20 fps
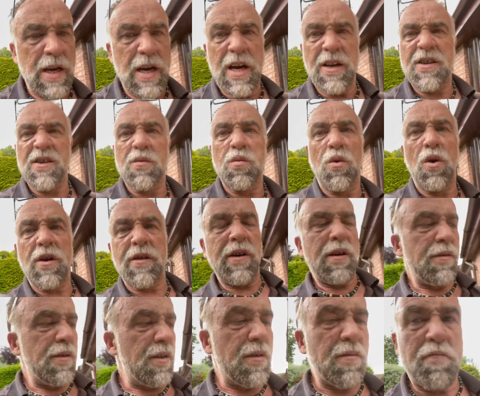just walking
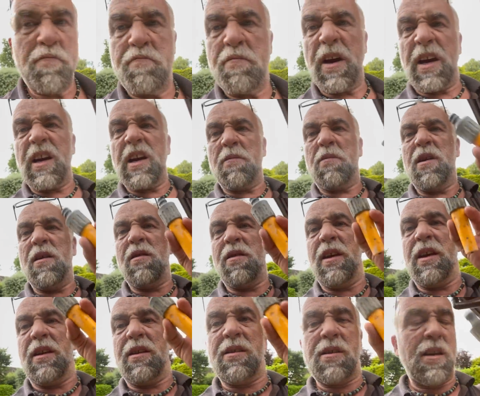around, just picking up little
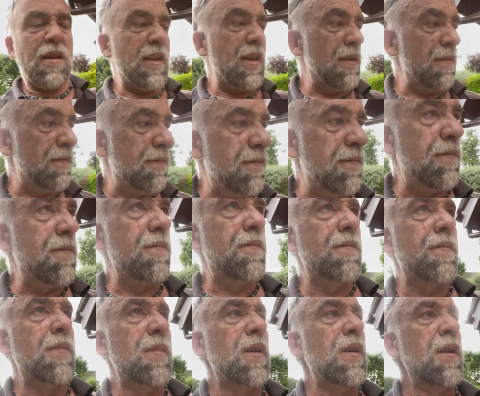things like that.
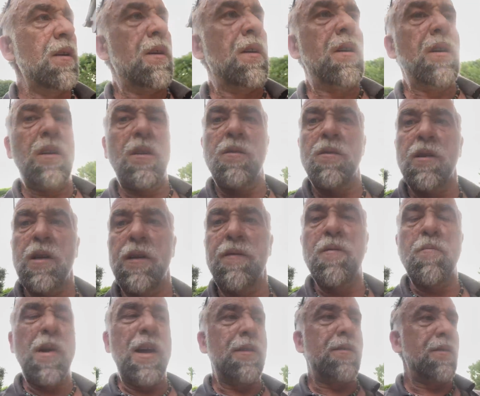Don't leave a
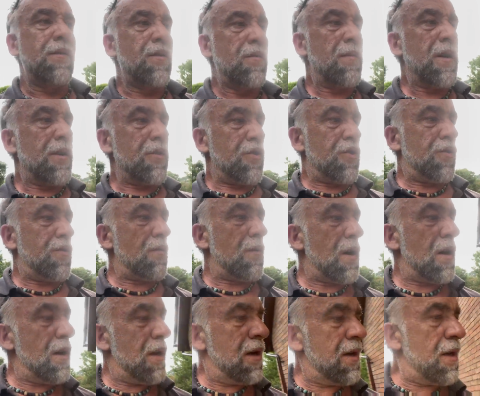mess too much, do
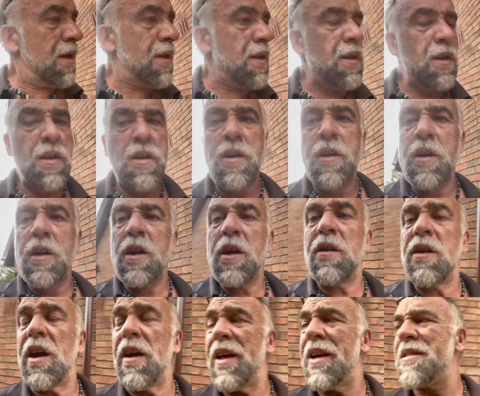I?
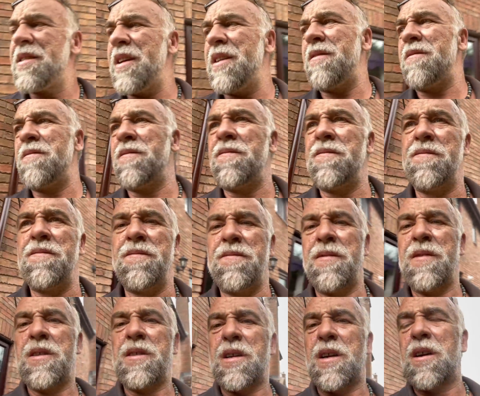Right, that's it.
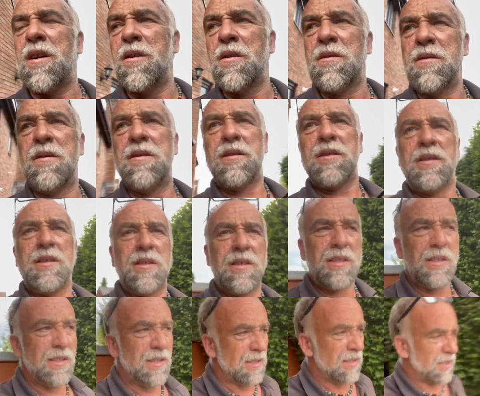So,
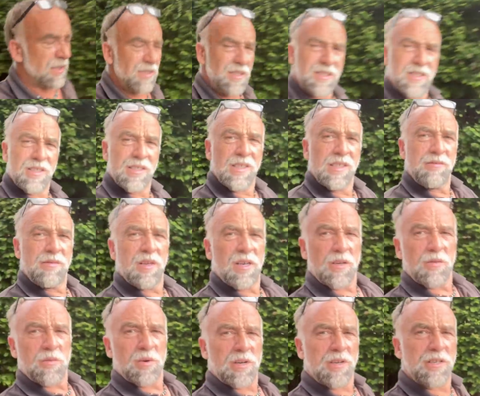if you
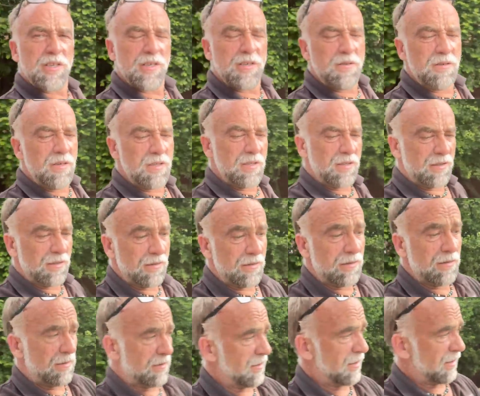like what I do,
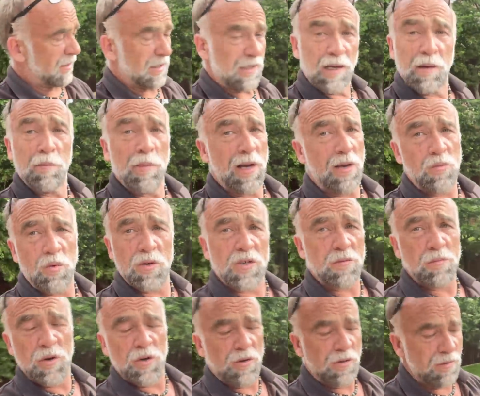come back, watch
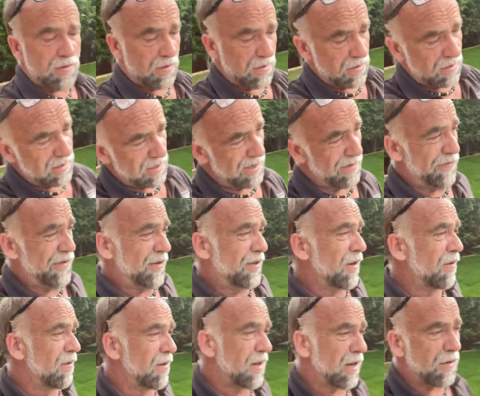more. If you
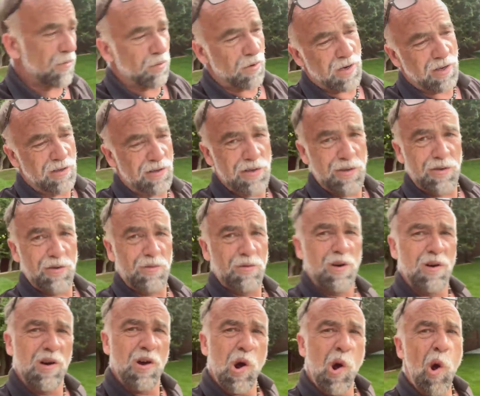don't like what I do,
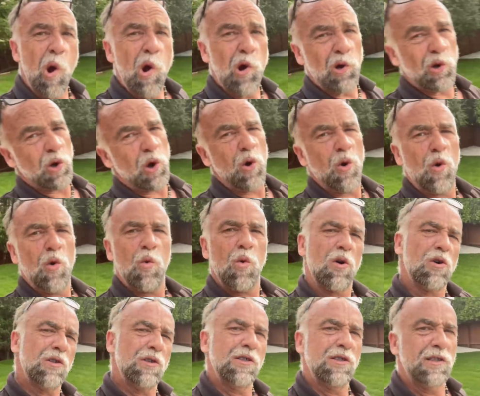go
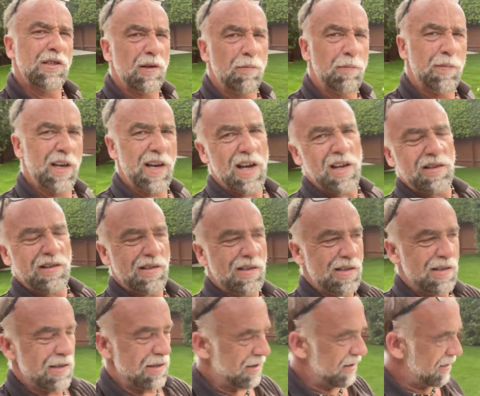watch something else.